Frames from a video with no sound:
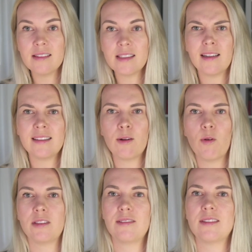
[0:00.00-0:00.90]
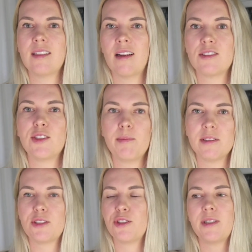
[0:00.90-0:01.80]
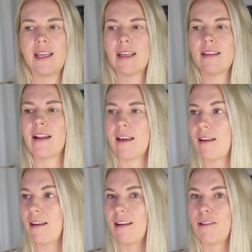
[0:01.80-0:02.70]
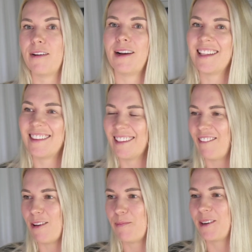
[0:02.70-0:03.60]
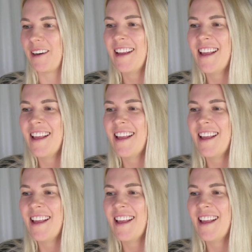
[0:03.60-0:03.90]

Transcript: And I didn't want to start troubleshooting it like a real developer.